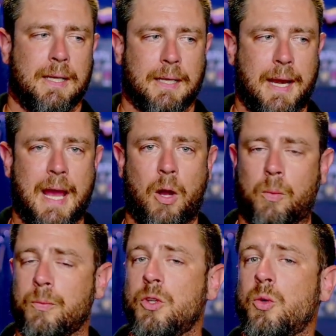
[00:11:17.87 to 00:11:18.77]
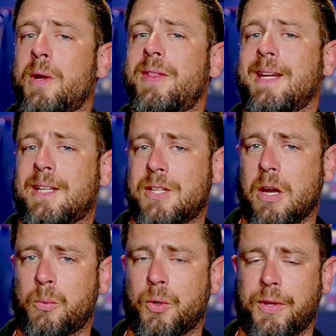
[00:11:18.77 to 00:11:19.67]
Now, do I think it's
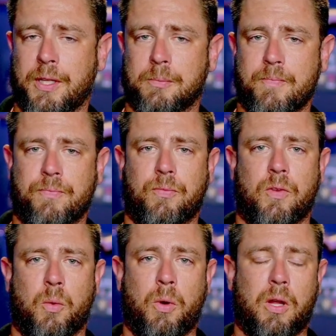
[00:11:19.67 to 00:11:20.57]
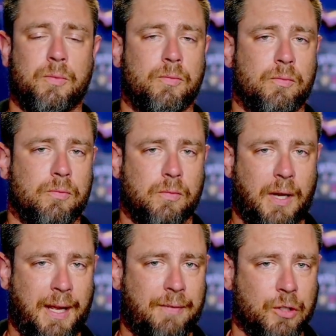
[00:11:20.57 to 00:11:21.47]
nub-worthy? Well,
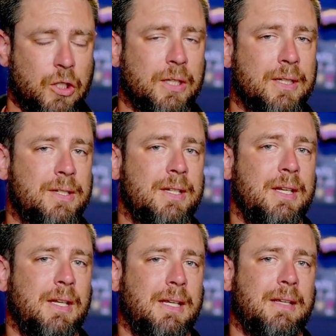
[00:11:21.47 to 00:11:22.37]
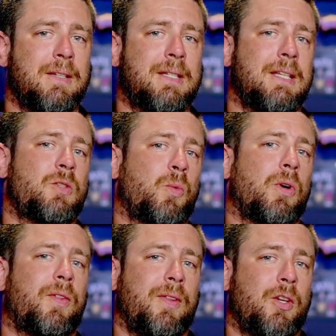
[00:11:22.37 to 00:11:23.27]
I have to look and see, is this
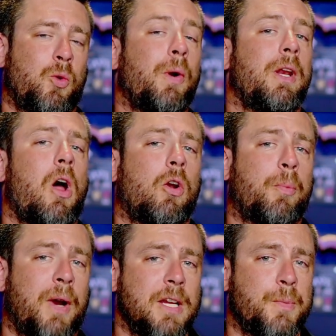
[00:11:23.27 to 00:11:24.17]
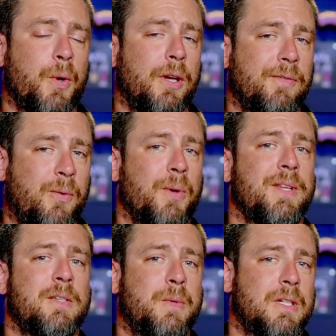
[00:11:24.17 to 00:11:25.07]
worth the $20 price point for
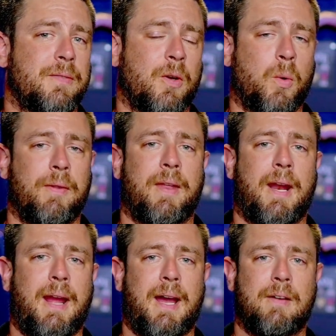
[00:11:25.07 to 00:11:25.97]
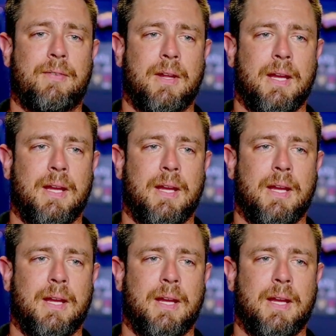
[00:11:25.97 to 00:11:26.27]
this specific one that I have?